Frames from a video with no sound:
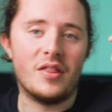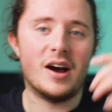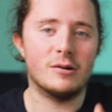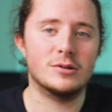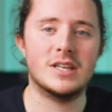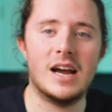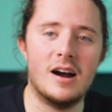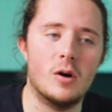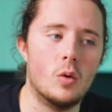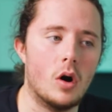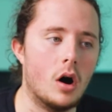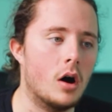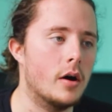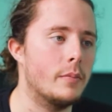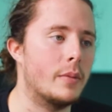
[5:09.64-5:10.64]
That was how
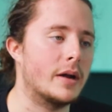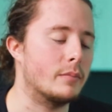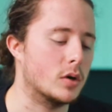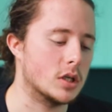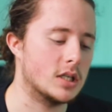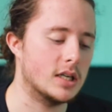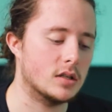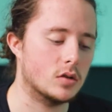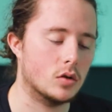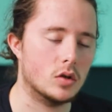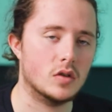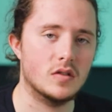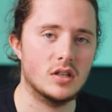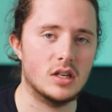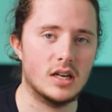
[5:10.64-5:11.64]
I make my
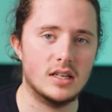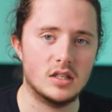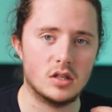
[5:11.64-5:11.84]
TikToks for today.